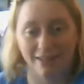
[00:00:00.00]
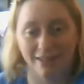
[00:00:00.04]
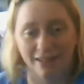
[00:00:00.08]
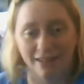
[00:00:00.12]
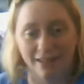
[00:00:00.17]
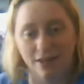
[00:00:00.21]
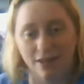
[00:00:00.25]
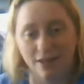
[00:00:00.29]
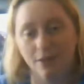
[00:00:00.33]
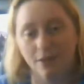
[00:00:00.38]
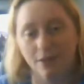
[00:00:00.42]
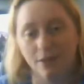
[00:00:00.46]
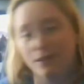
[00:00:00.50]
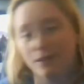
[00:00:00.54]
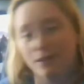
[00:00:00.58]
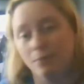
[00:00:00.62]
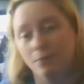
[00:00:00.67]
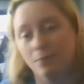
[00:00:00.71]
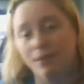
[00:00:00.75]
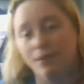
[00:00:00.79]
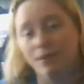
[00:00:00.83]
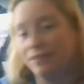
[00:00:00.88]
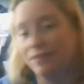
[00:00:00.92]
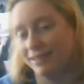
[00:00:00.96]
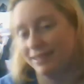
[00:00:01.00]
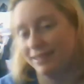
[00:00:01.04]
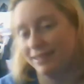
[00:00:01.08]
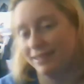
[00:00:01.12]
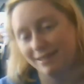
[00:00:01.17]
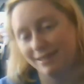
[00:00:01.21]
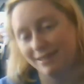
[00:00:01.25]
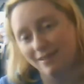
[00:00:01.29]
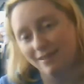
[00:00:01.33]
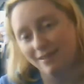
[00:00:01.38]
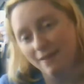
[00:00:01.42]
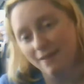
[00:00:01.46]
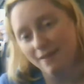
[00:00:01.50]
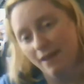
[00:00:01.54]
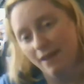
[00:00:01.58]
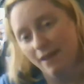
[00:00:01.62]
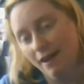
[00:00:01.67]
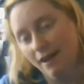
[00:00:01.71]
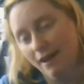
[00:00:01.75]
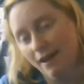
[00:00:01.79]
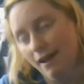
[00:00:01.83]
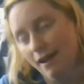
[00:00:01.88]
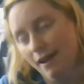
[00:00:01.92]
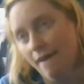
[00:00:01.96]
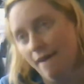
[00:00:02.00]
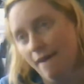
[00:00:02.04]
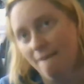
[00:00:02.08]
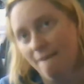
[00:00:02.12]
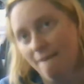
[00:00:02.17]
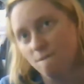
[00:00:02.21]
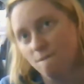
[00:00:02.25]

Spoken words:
You know, he's perfect. Um,